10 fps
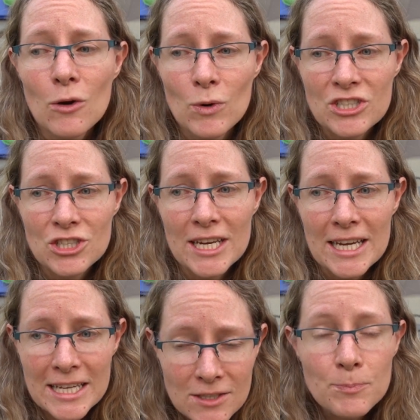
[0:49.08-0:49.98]
which
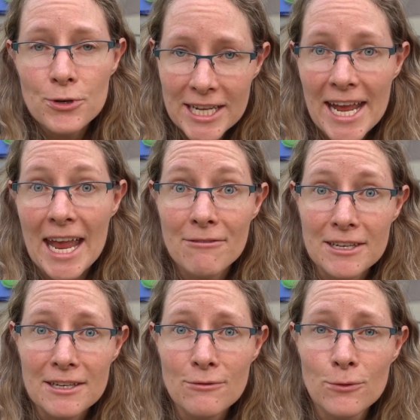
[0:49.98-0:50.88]
is pretty
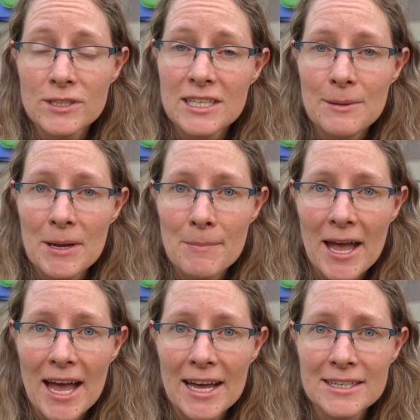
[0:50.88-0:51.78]
heavy for a sleeping
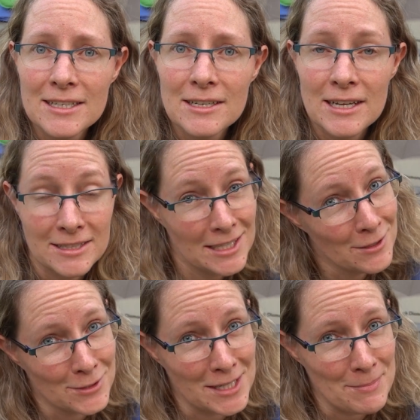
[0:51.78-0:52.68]
pad, a
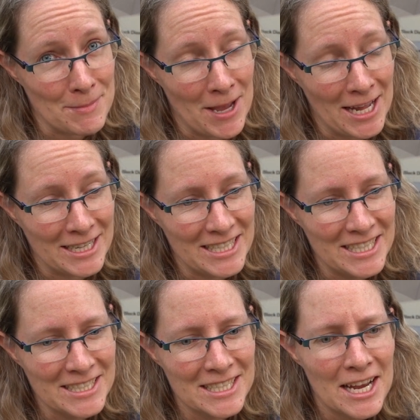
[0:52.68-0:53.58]
single sleeping pad at
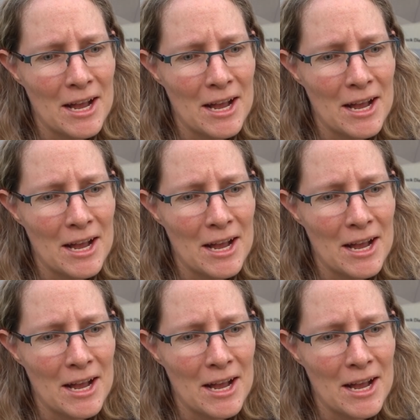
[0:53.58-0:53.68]
least,